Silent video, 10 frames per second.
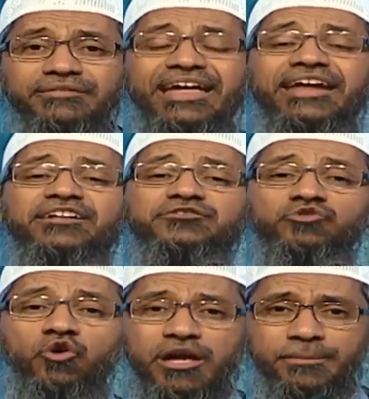there is
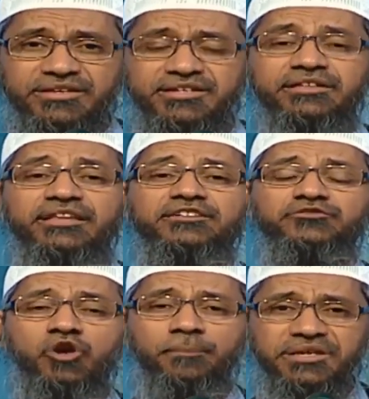no image, there is
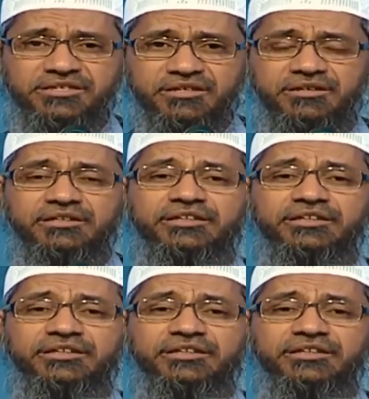no picture,